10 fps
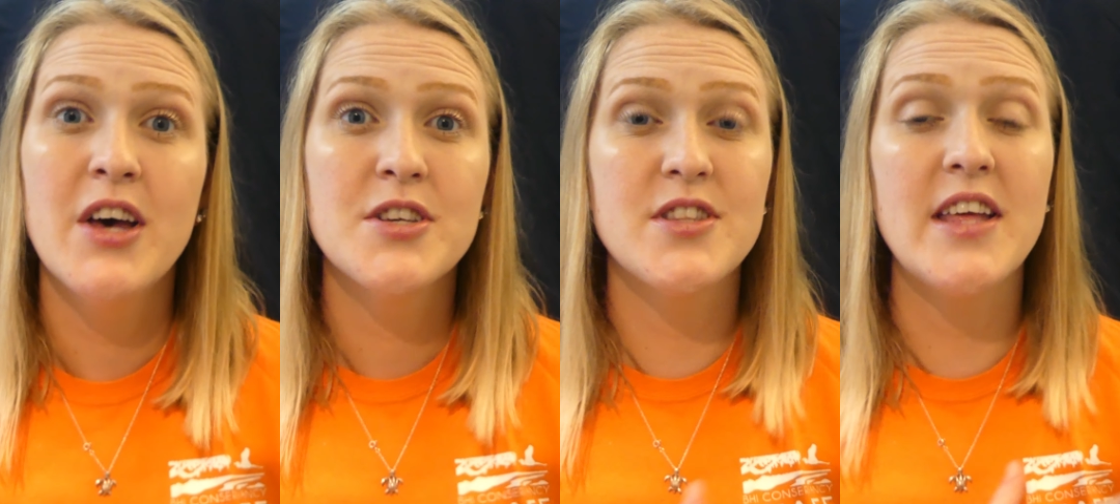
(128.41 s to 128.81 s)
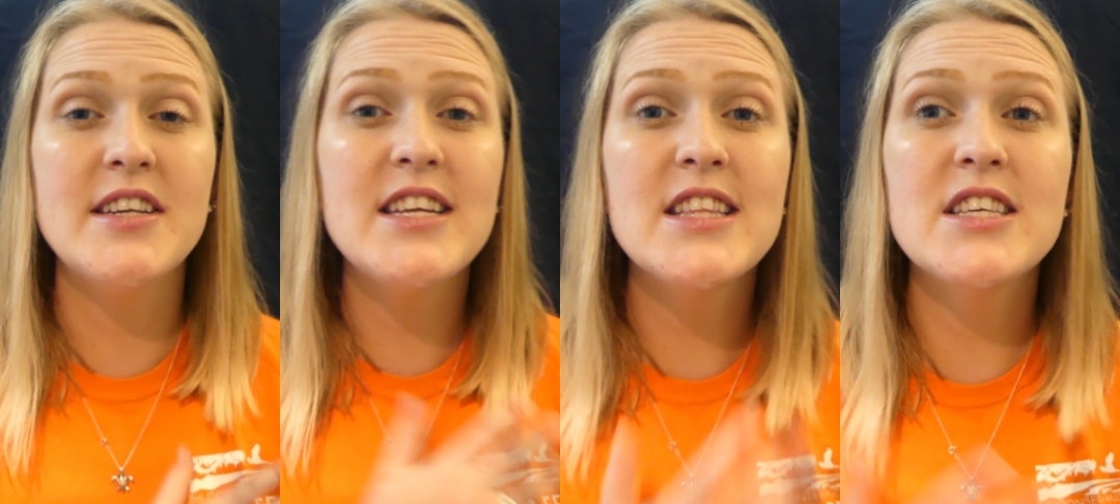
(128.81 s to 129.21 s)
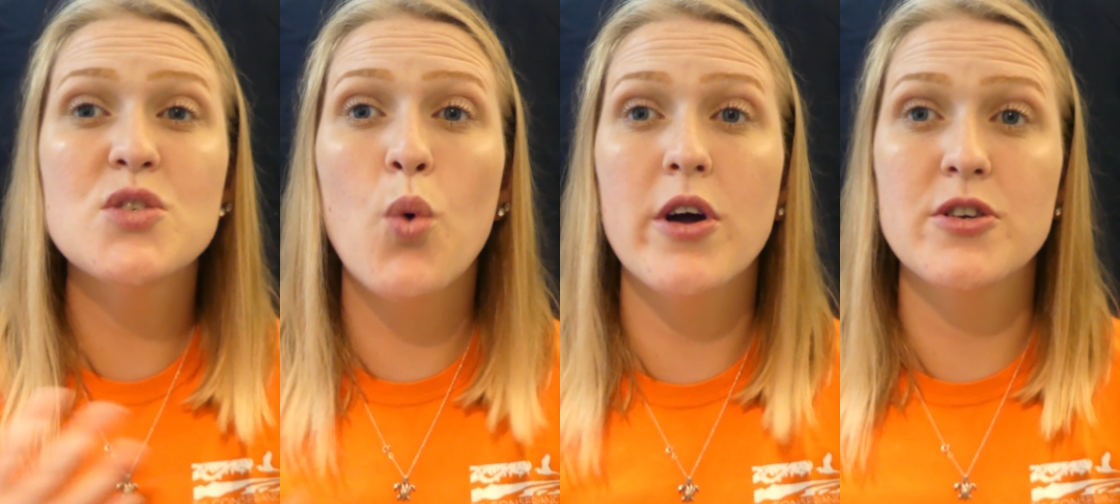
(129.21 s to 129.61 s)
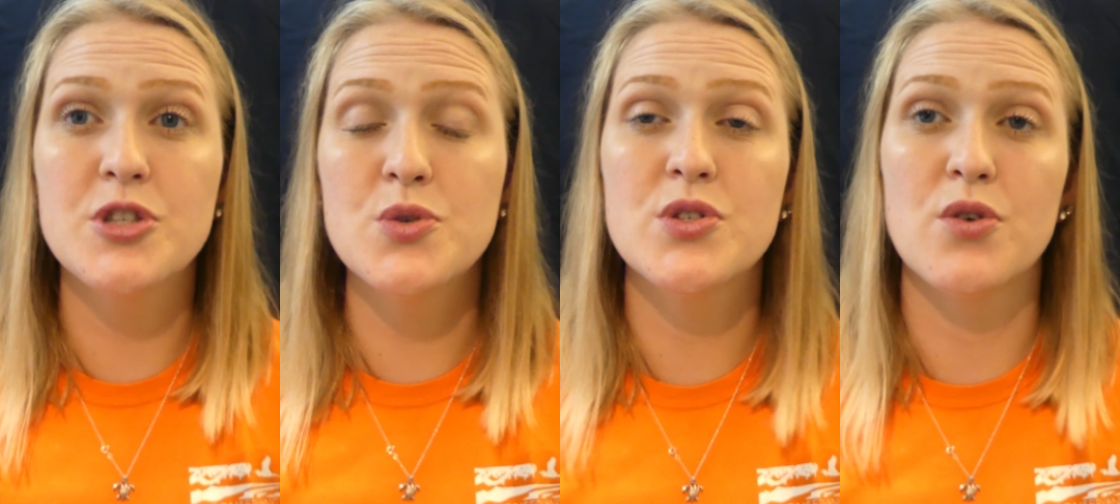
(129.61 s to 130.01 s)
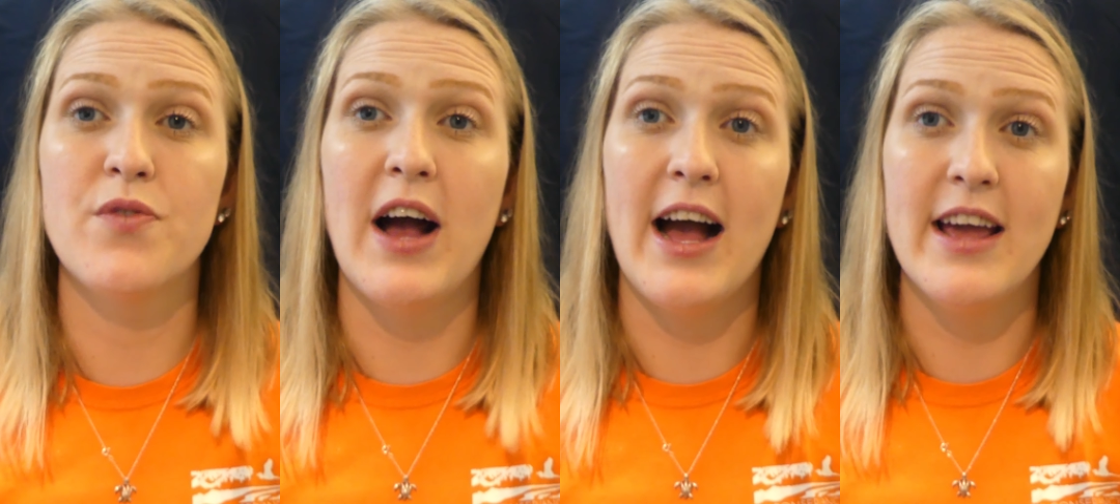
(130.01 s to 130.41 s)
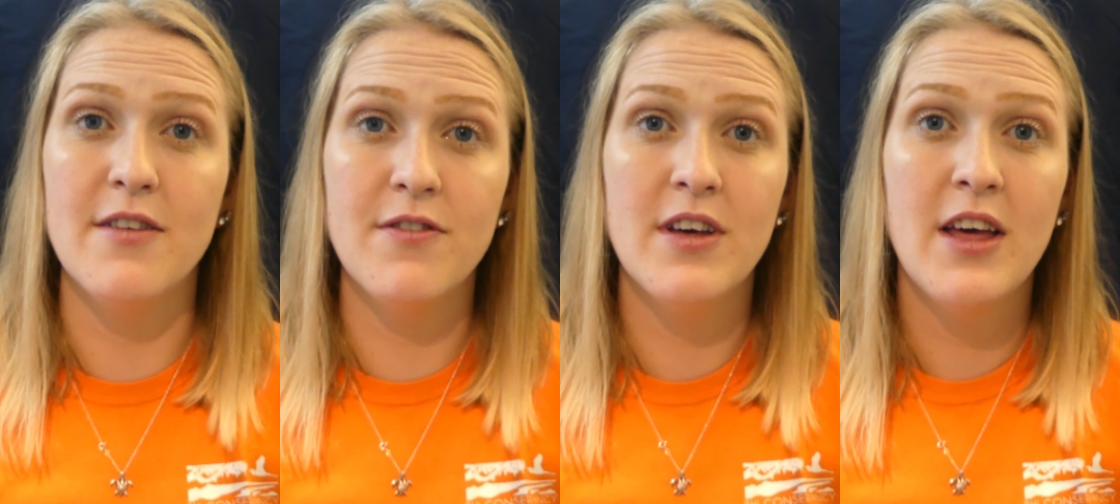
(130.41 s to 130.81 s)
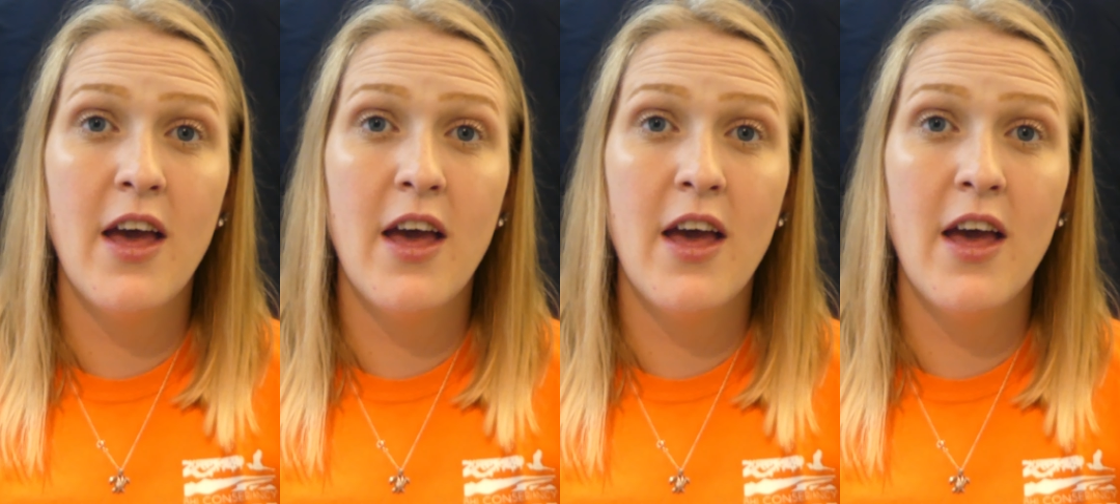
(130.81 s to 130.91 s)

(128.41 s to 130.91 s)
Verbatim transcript: So they need this water to survive.